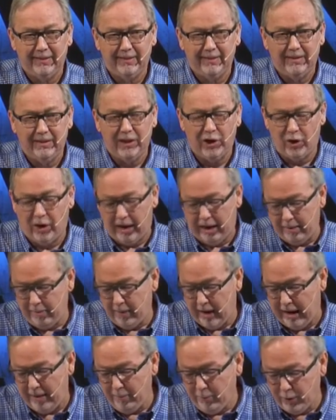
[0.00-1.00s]
You know, I'm,
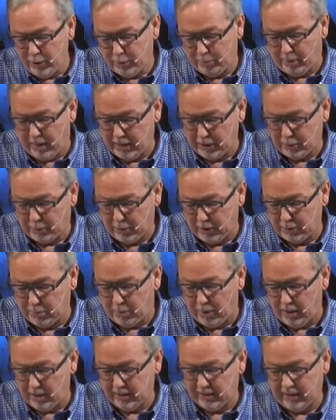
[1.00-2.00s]
I'm responsible, as
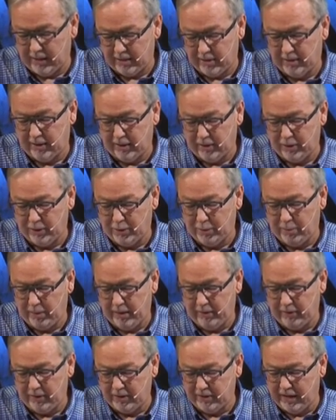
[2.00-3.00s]
Paul says here, to
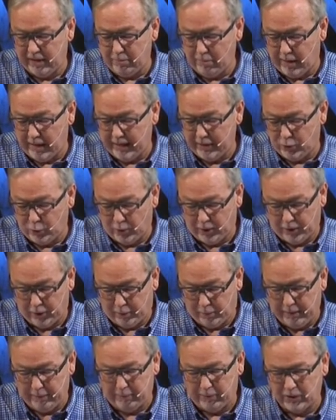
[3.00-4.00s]
be of the same mind toward
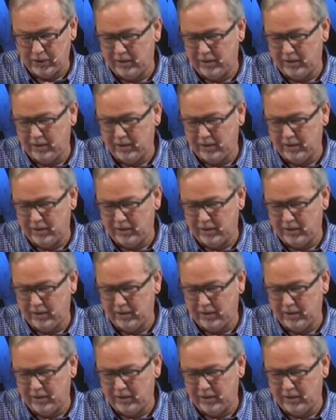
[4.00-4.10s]
other people.